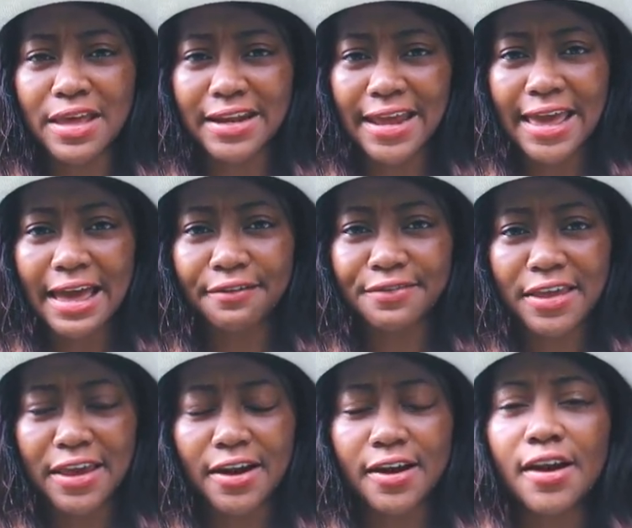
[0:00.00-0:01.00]
that I have
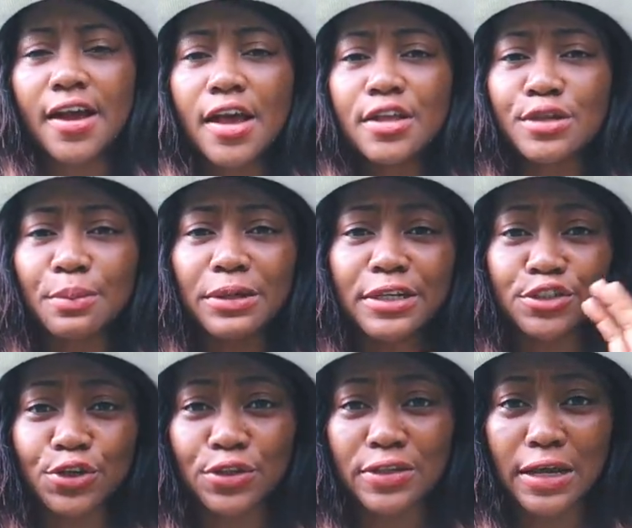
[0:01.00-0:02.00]
there so I'm gonna
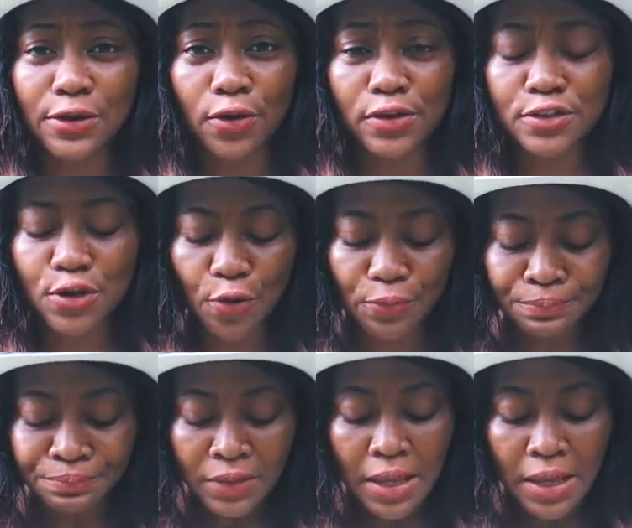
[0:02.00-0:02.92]
show you that also